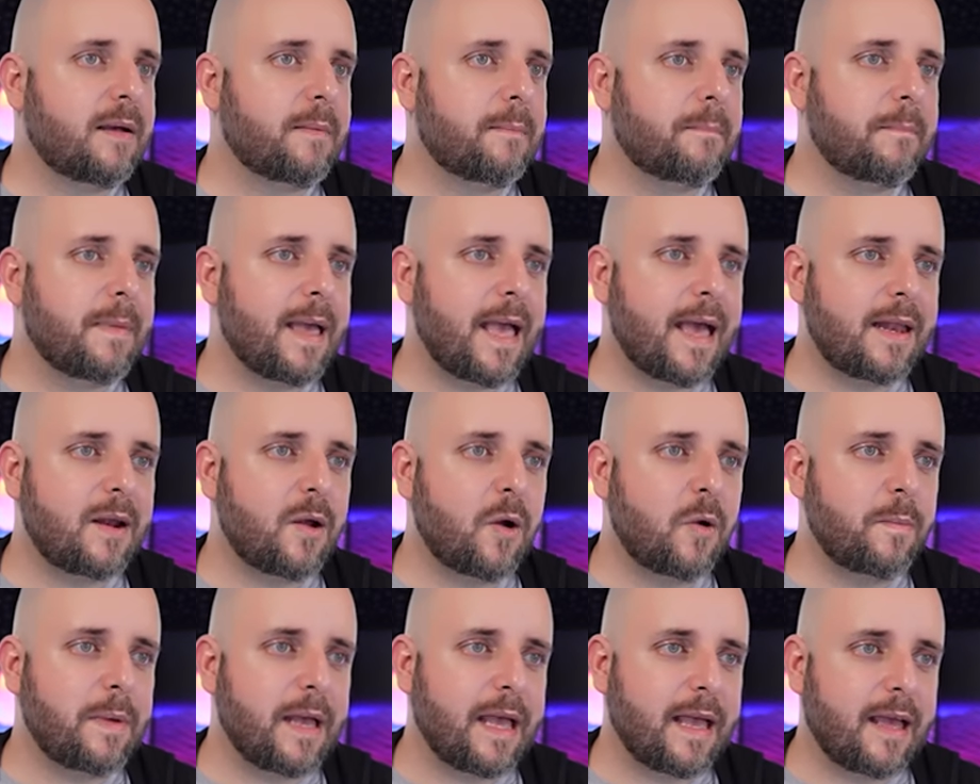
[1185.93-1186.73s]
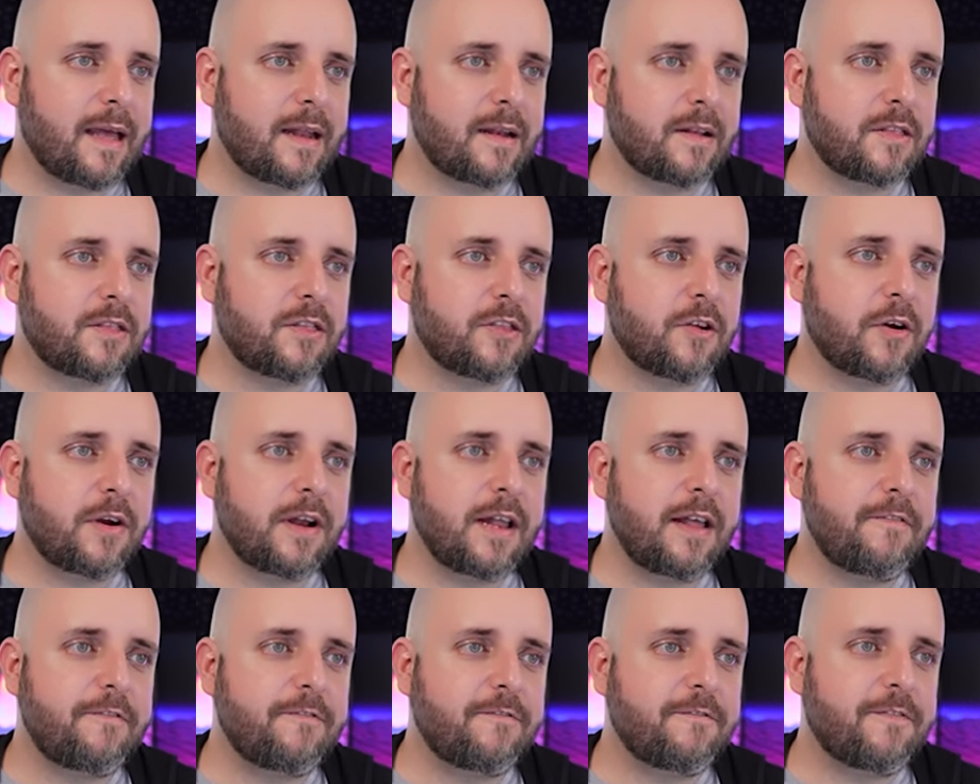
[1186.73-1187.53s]
man, oh man,
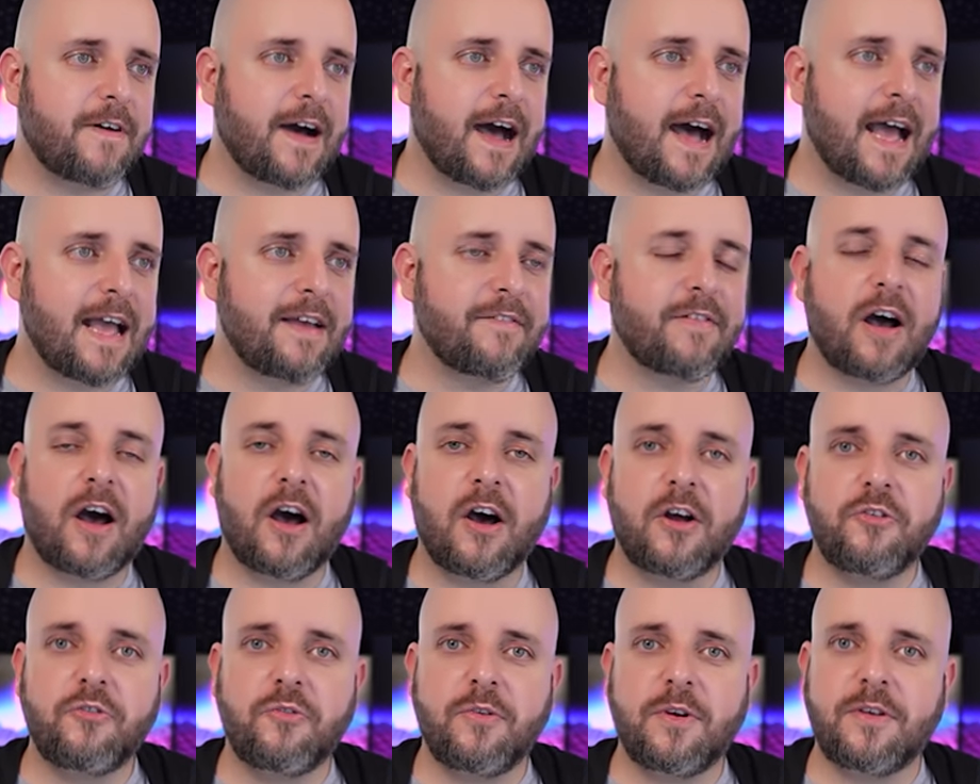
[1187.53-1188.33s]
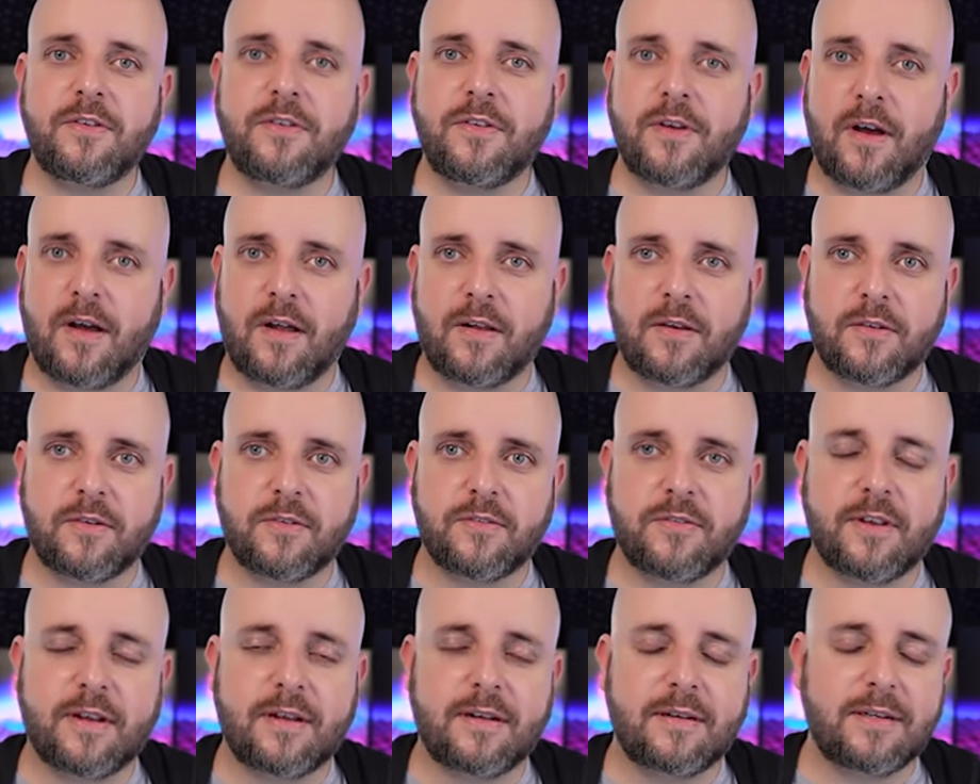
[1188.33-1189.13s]

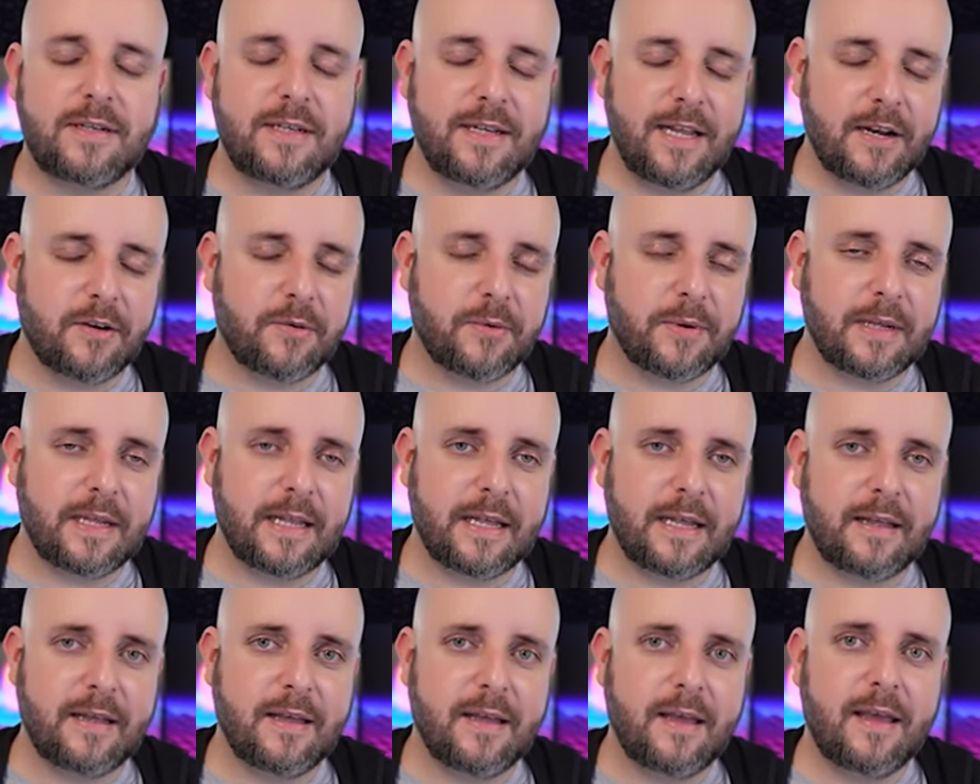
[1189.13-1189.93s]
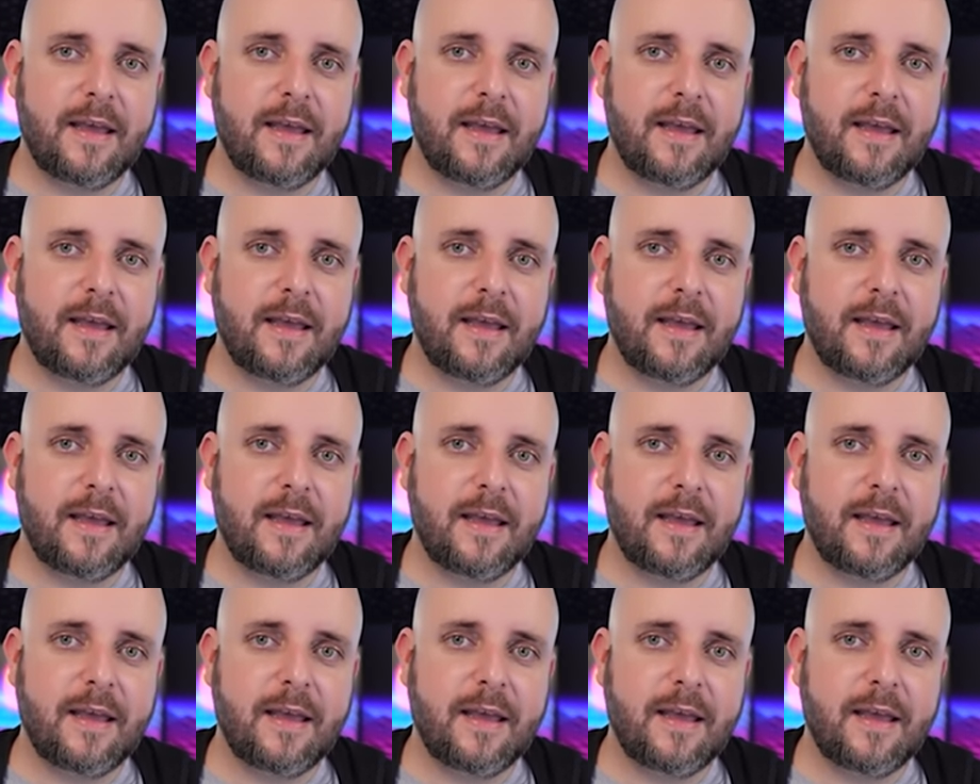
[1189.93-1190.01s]
$3,500, literally